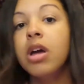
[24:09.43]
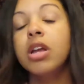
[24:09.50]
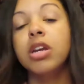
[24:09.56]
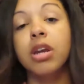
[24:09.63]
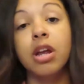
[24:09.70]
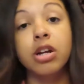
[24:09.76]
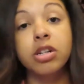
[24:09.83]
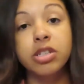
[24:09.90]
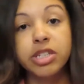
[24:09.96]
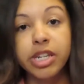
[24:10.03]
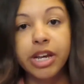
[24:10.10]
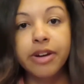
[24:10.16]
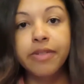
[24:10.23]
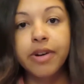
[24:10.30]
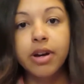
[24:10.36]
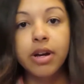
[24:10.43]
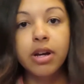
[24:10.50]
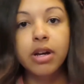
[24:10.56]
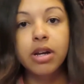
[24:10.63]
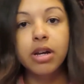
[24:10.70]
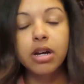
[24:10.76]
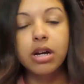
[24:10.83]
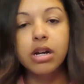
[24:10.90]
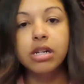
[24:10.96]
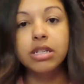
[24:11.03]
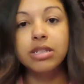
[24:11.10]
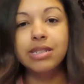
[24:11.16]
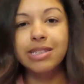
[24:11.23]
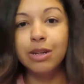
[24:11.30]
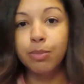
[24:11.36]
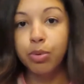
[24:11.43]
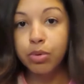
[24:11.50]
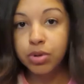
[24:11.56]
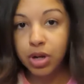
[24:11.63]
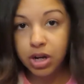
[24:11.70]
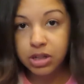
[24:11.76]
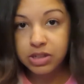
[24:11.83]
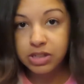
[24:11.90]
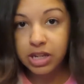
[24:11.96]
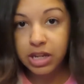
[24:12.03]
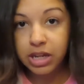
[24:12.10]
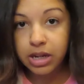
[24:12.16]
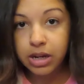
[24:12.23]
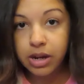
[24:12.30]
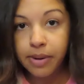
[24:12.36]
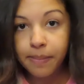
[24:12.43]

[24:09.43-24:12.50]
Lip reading: Nurse Sarah, Simple Nursing,